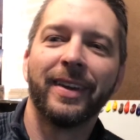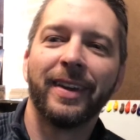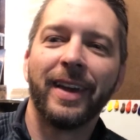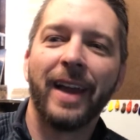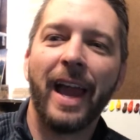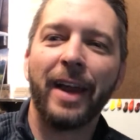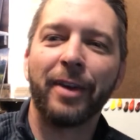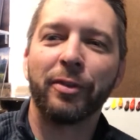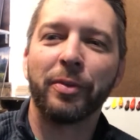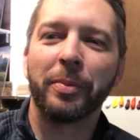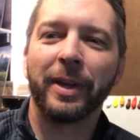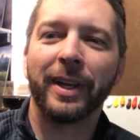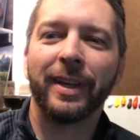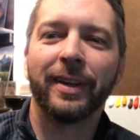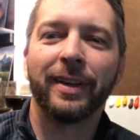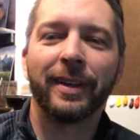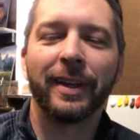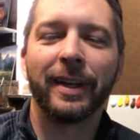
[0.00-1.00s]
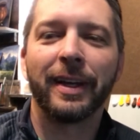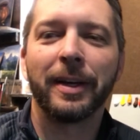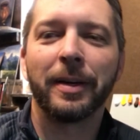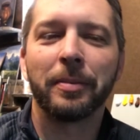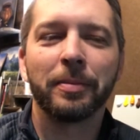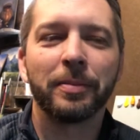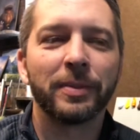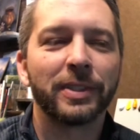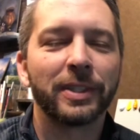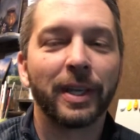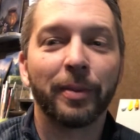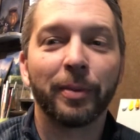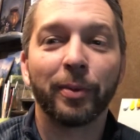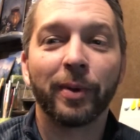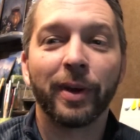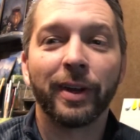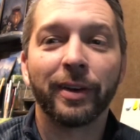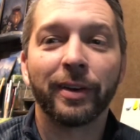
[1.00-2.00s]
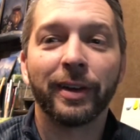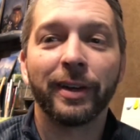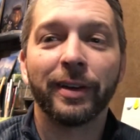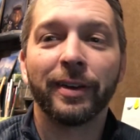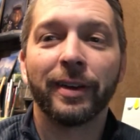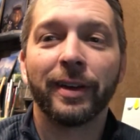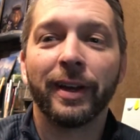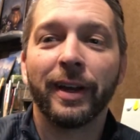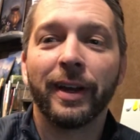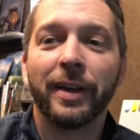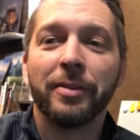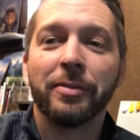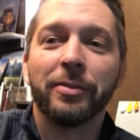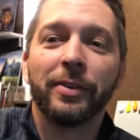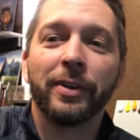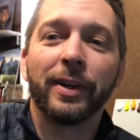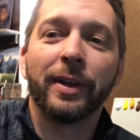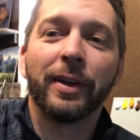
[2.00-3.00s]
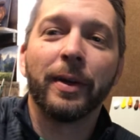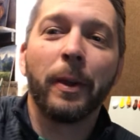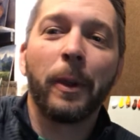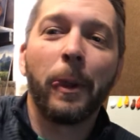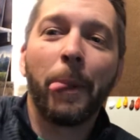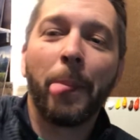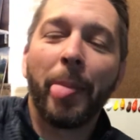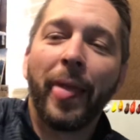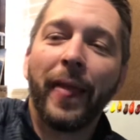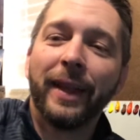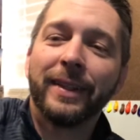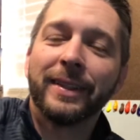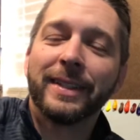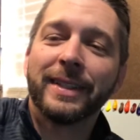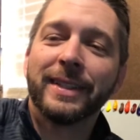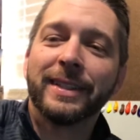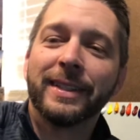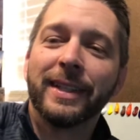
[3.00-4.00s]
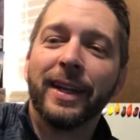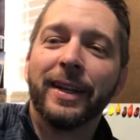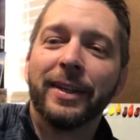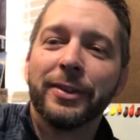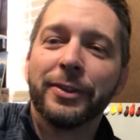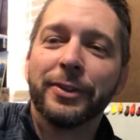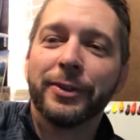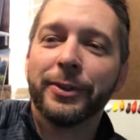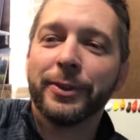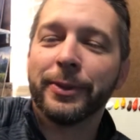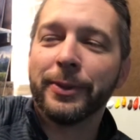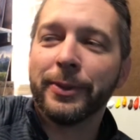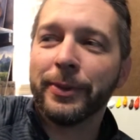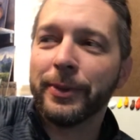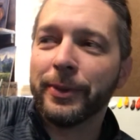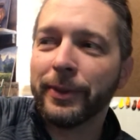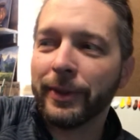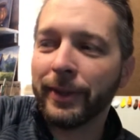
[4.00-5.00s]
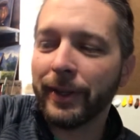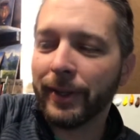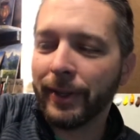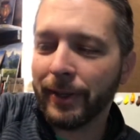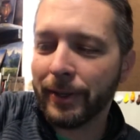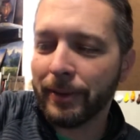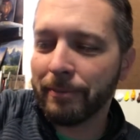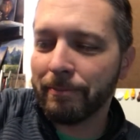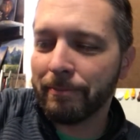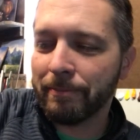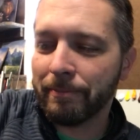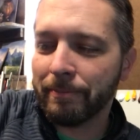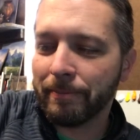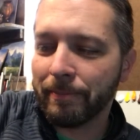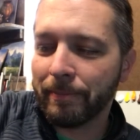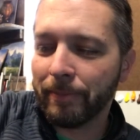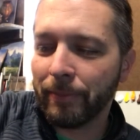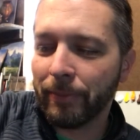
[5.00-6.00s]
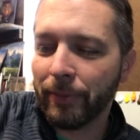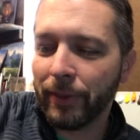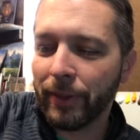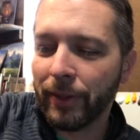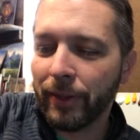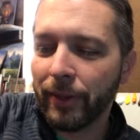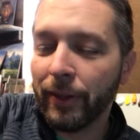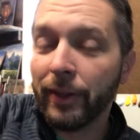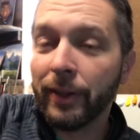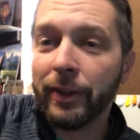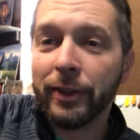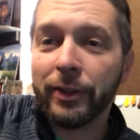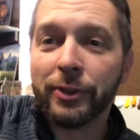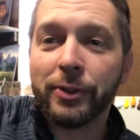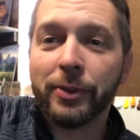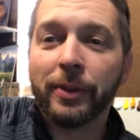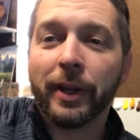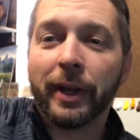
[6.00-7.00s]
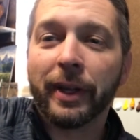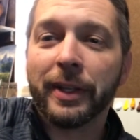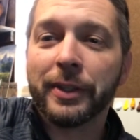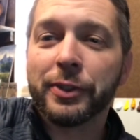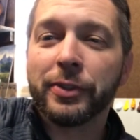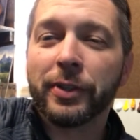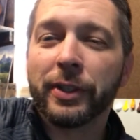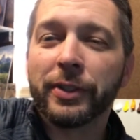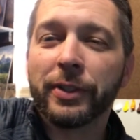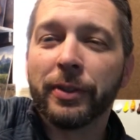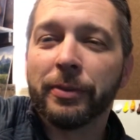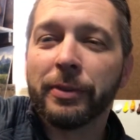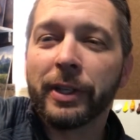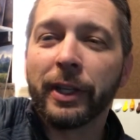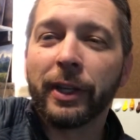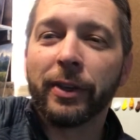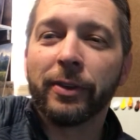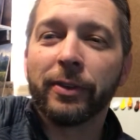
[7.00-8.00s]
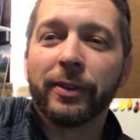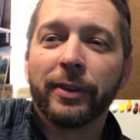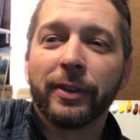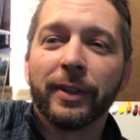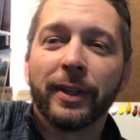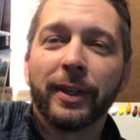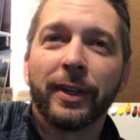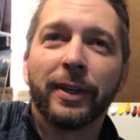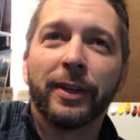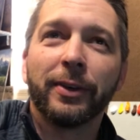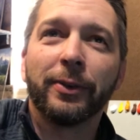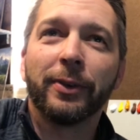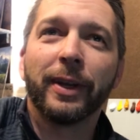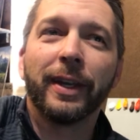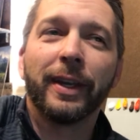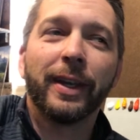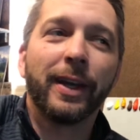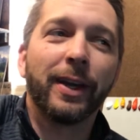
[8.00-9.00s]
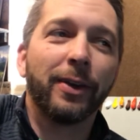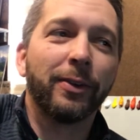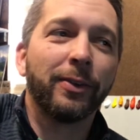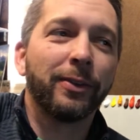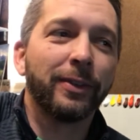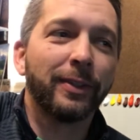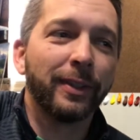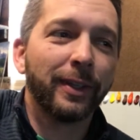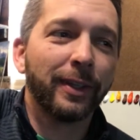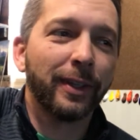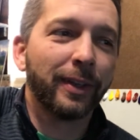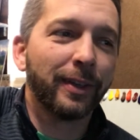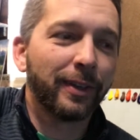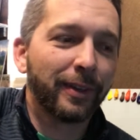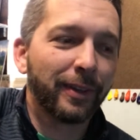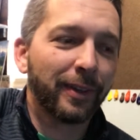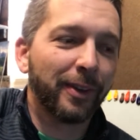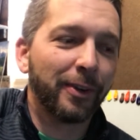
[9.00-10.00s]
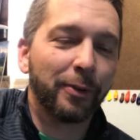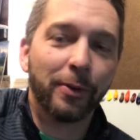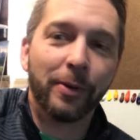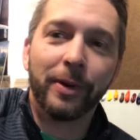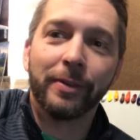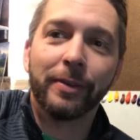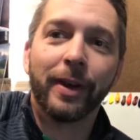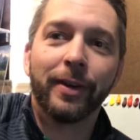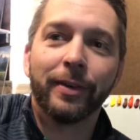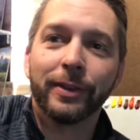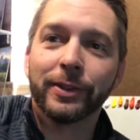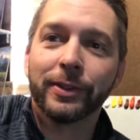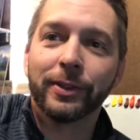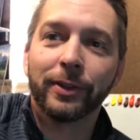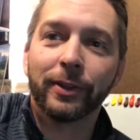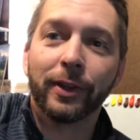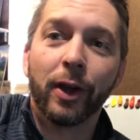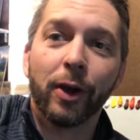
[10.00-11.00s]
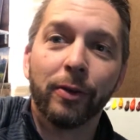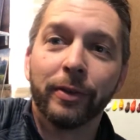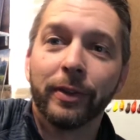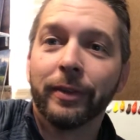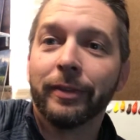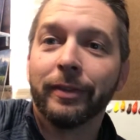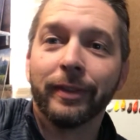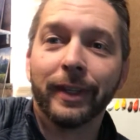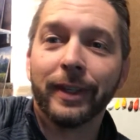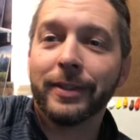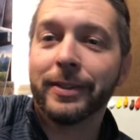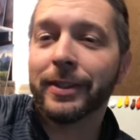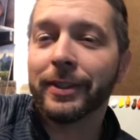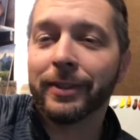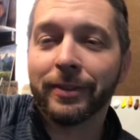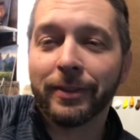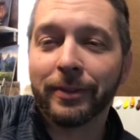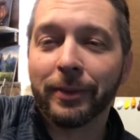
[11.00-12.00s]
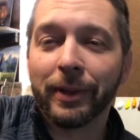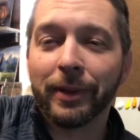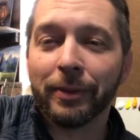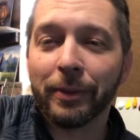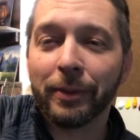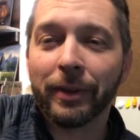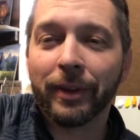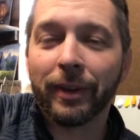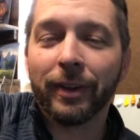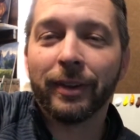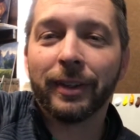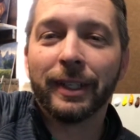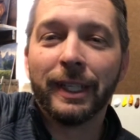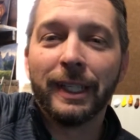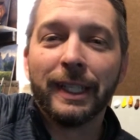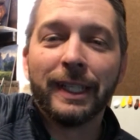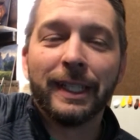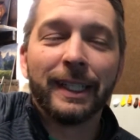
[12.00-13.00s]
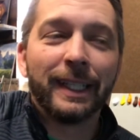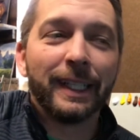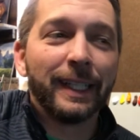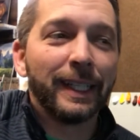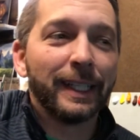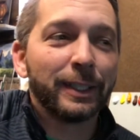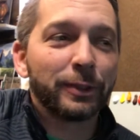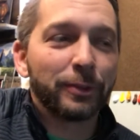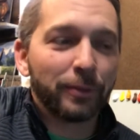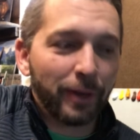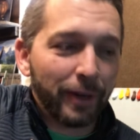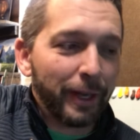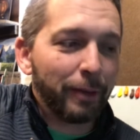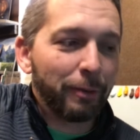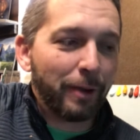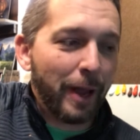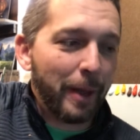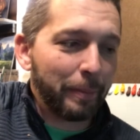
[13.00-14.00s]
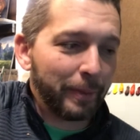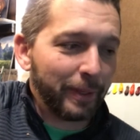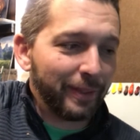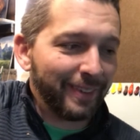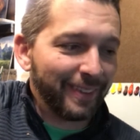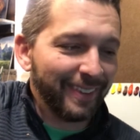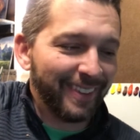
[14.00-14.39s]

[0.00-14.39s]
Hi everybody, Simon Weiniger here. I've decided to do like an instructional video. Right now the coronavirus or COVID-19, whatever you want to call it, is running rampant.